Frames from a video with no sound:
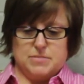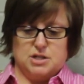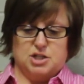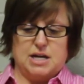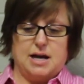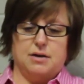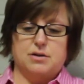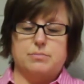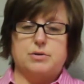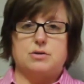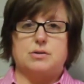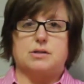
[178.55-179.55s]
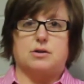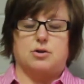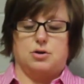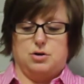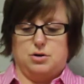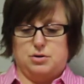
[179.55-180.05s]
Child abuse
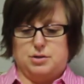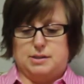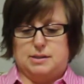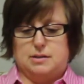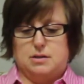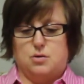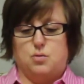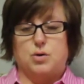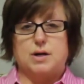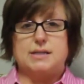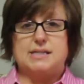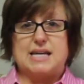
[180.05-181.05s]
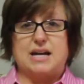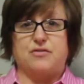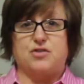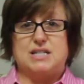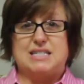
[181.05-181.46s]
occurs once every